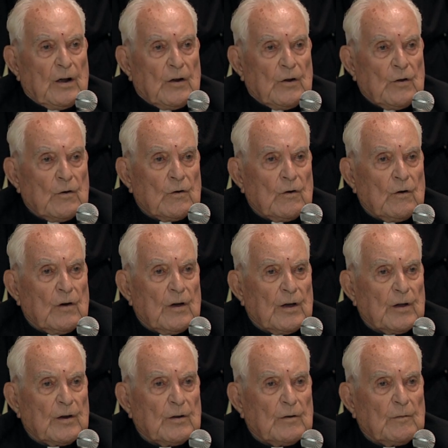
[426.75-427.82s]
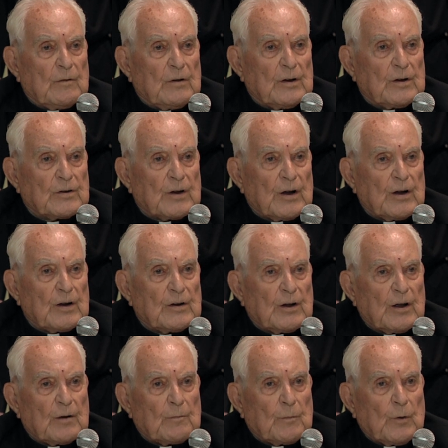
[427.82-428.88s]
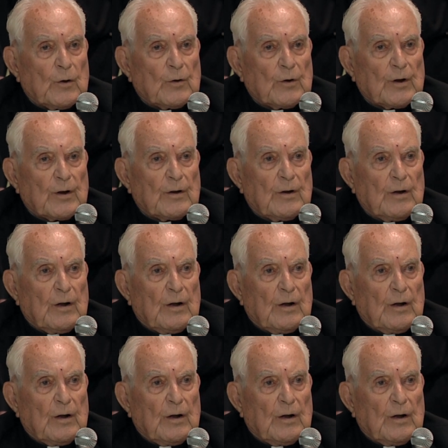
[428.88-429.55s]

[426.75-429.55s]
you go ahead and design that building.